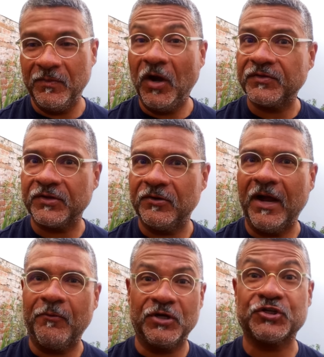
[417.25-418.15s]
Also,
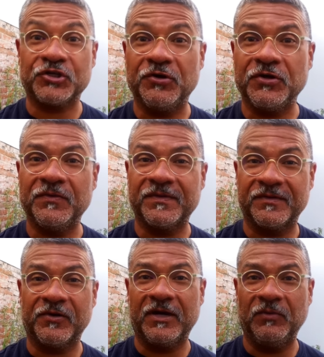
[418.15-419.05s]
I wanna show you this
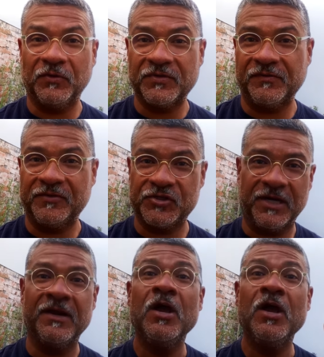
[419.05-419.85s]
incredible rotisserie chicken,